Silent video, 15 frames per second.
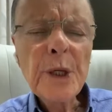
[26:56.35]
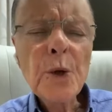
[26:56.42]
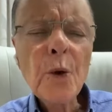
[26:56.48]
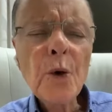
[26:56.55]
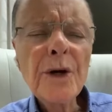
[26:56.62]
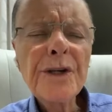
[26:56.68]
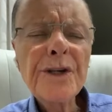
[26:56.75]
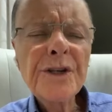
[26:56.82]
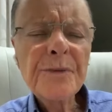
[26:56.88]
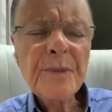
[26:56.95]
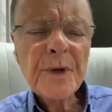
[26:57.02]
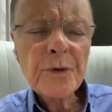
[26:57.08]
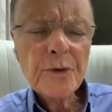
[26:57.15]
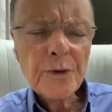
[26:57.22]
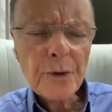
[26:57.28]
so many
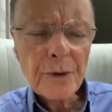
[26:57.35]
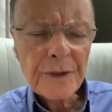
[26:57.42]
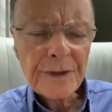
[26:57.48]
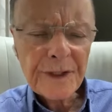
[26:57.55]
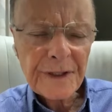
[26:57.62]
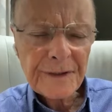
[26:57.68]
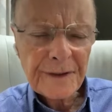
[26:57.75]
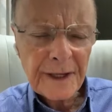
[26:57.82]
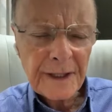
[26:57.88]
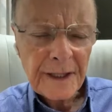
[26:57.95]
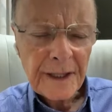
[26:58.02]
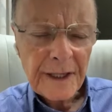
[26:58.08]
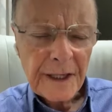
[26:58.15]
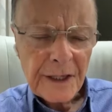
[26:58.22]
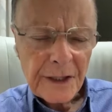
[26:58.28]
millions of
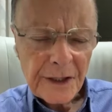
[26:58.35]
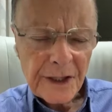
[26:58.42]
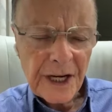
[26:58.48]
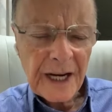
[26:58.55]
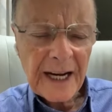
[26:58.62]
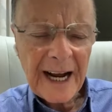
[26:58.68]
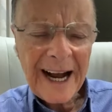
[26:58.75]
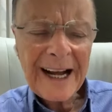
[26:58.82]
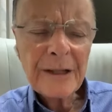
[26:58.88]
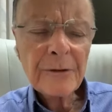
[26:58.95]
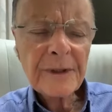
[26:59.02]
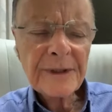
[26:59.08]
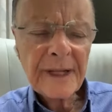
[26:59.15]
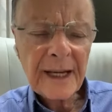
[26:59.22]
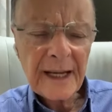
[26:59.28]
people who have